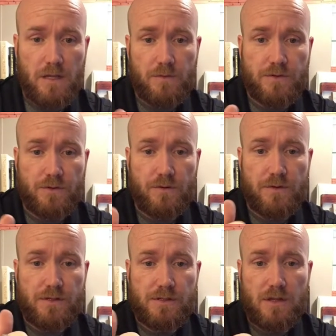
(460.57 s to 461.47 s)
You would screw
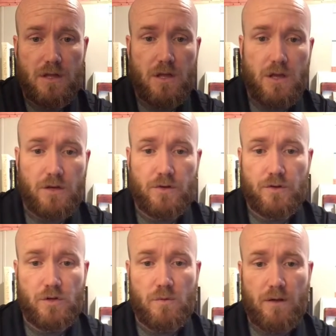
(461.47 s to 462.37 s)
this to the
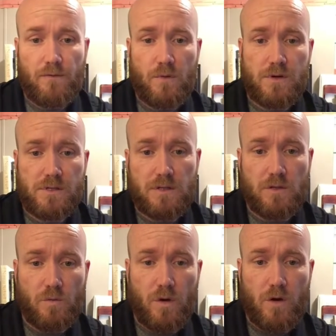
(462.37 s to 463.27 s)
2x4s, and then
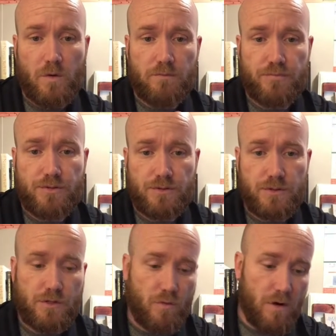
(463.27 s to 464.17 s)
the water would
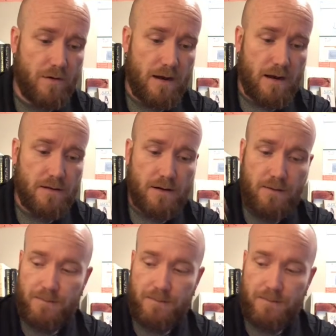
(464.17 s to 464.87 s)
squirt right out of there.